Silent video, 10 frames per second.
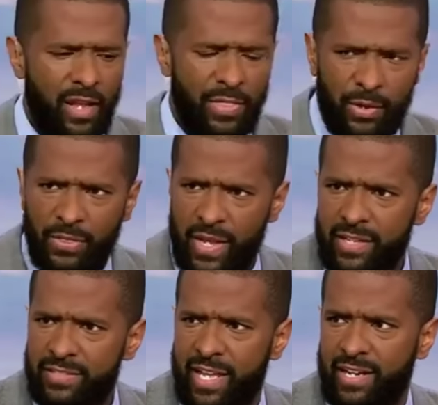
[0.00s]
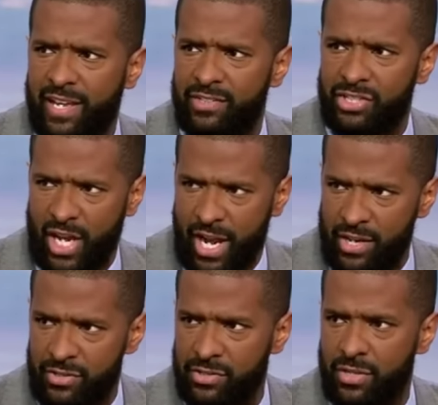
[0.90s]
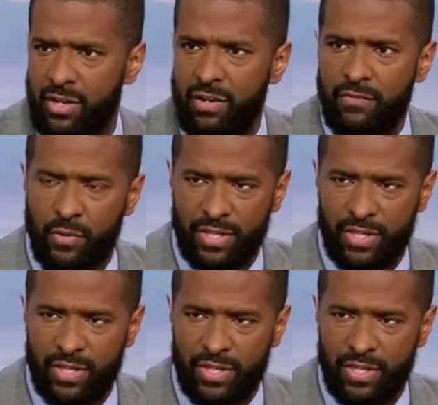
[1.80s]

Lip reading: there are things that can change. For